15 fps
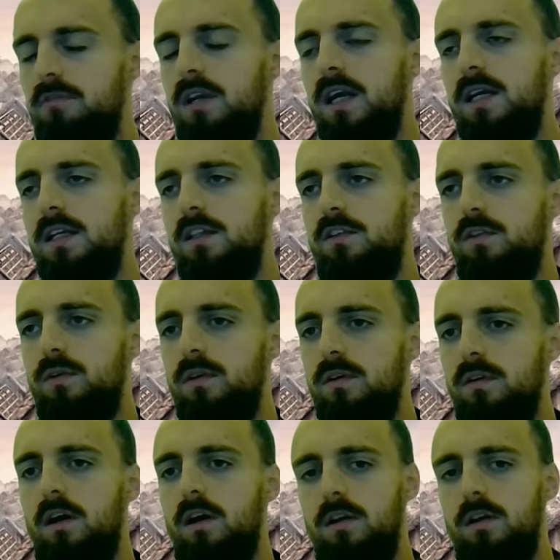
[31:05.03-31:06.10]
relating to a
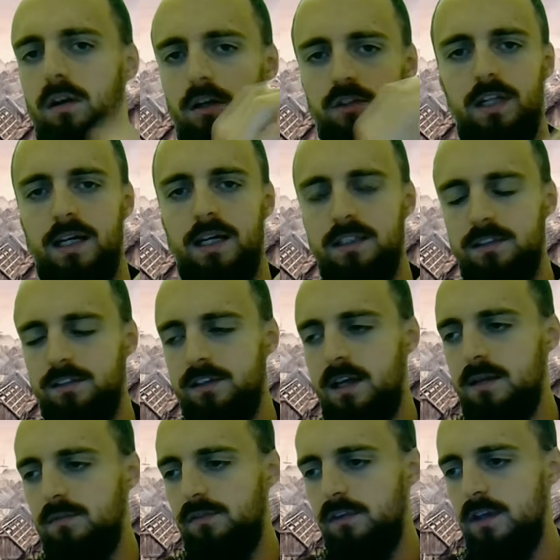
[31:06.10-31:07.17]
long lost
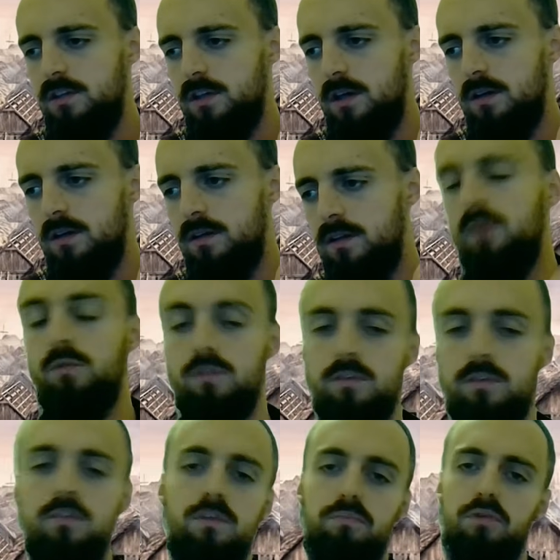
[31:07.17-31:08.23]
landscape feature? That
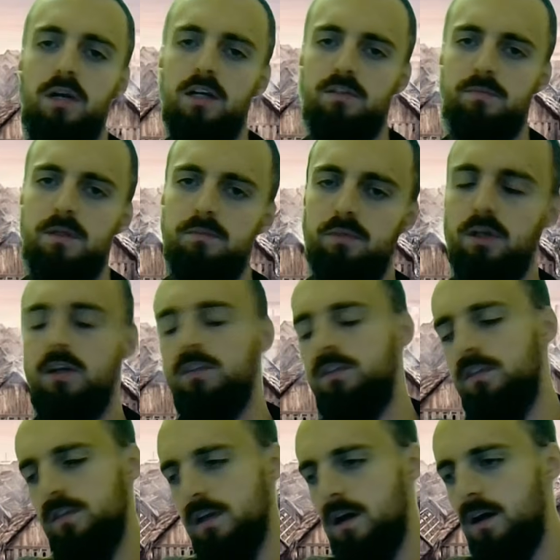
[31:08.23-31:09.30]
wouldn't surprise me because
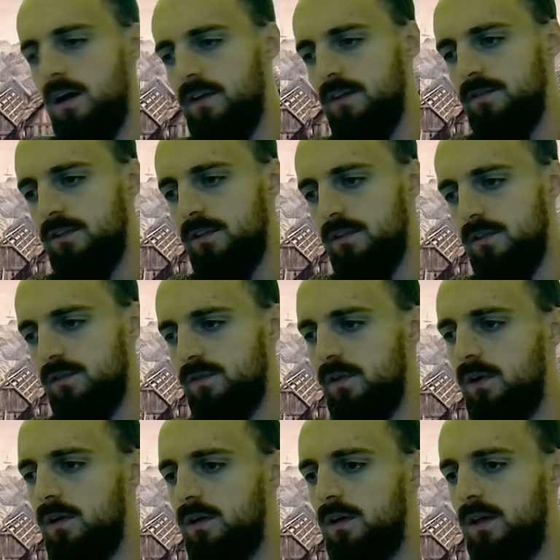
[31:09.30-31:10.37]
there's a lot of evidence
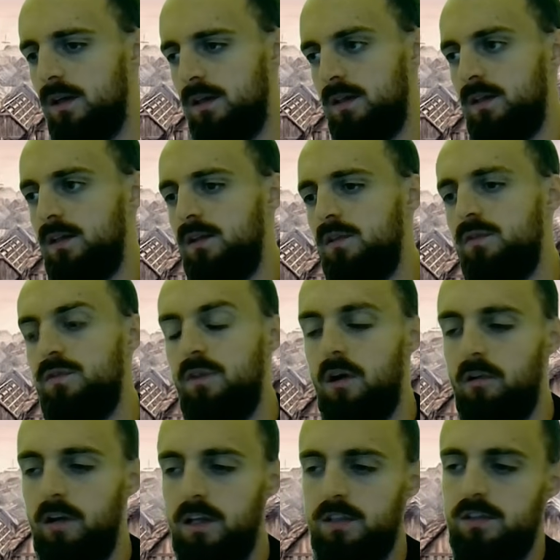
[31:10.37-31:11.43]
for
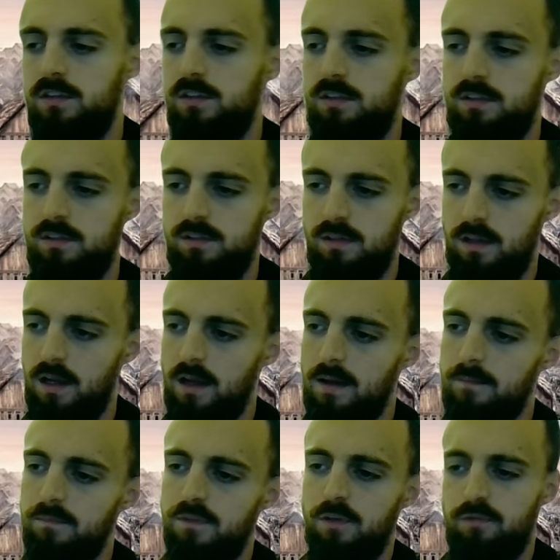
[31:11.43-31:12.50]
forests,
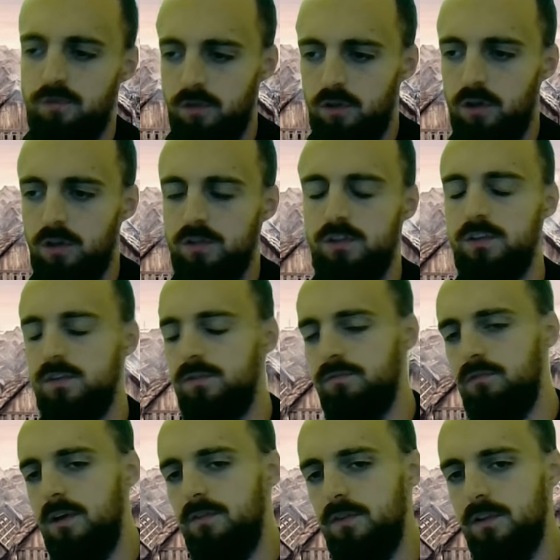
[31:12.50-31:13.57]
um, different courses of
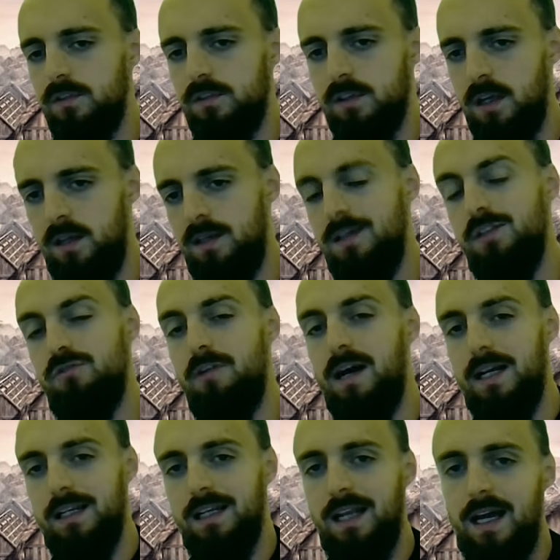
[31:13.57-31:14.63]
rivers,
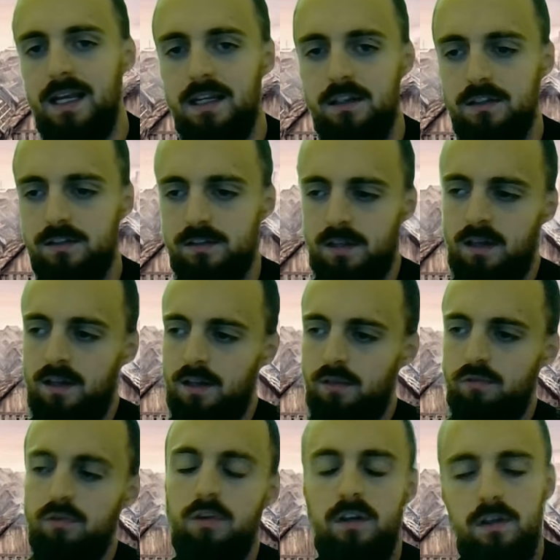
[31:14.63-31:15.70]
dried lakes,
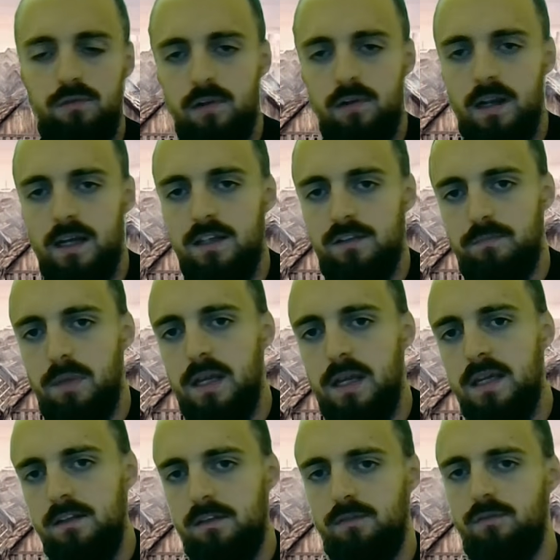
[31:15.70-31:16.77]
through the different layers of
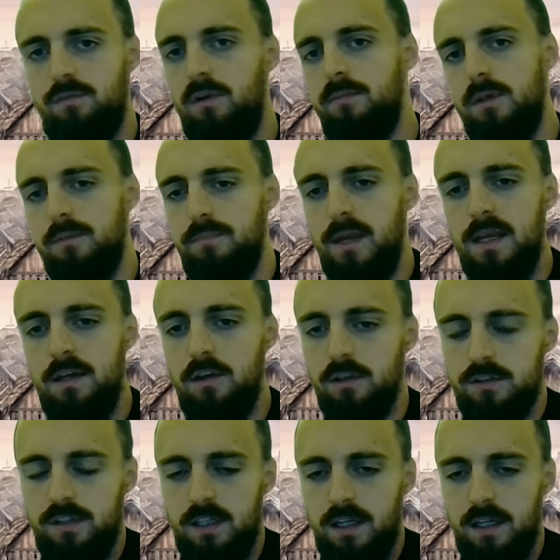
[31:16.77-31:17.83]
peat from uh, peat
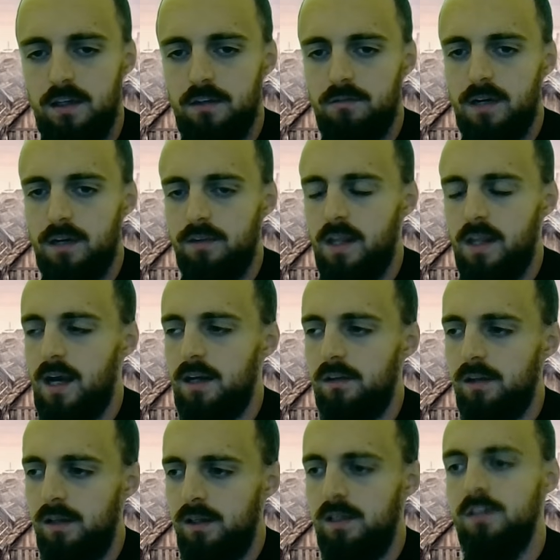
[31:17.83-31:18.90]
cutting in and around the
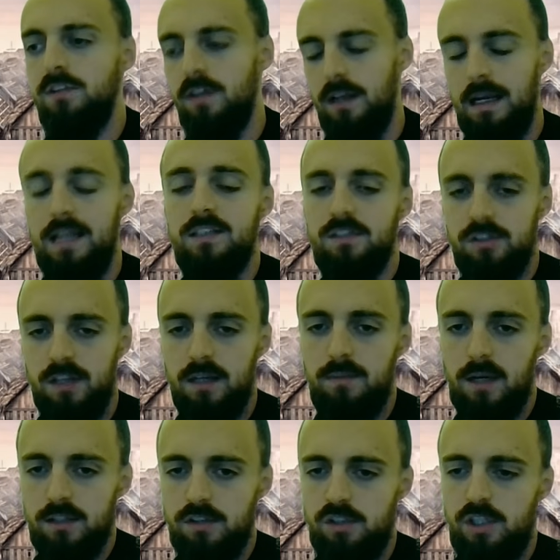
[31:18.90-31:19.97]
isle. So the
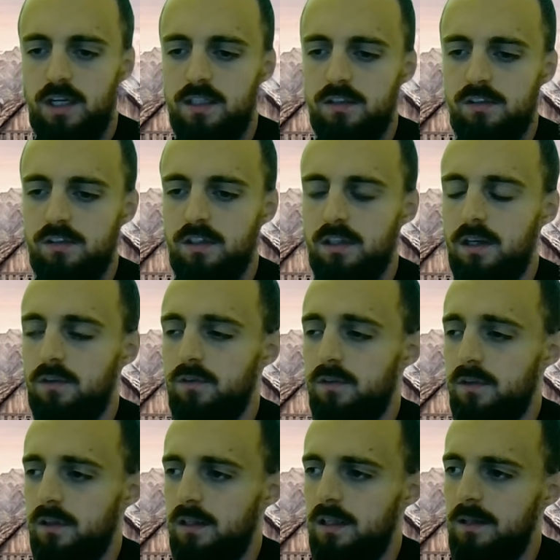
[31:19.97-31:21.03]
landscape has changed
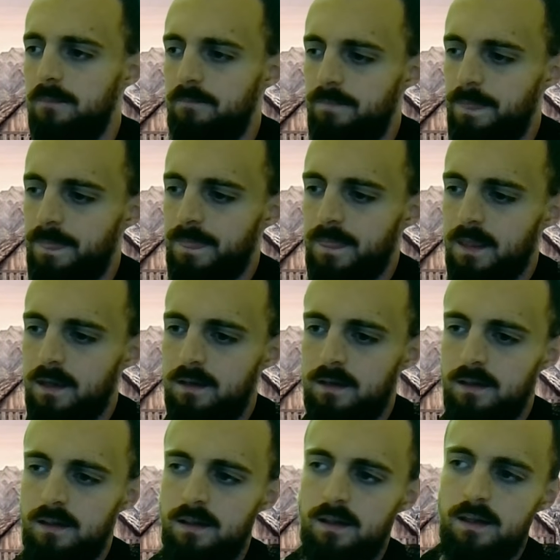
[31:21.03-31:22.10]
significantly.
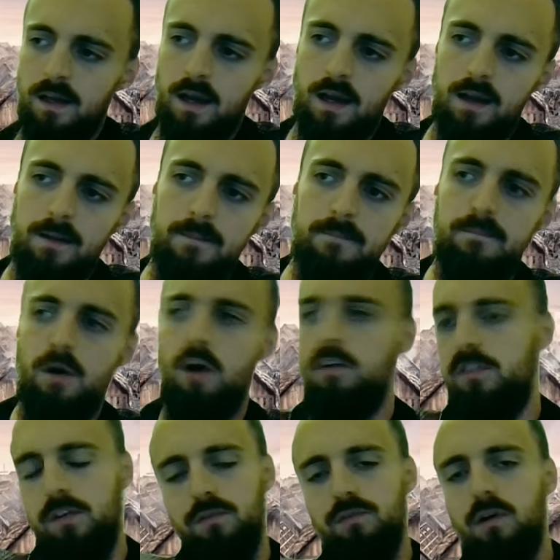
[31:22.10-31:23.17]
Um, or
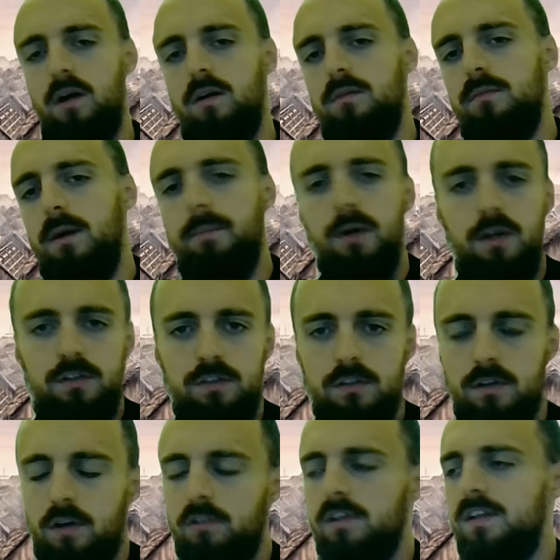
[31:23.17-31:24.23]
is it from a
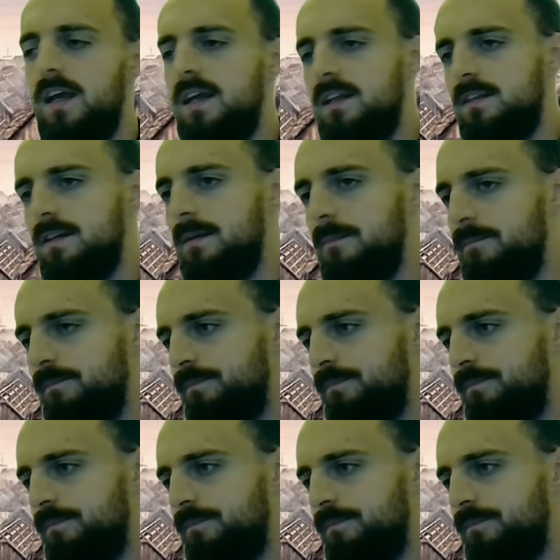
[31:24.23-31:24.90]
person or a deity?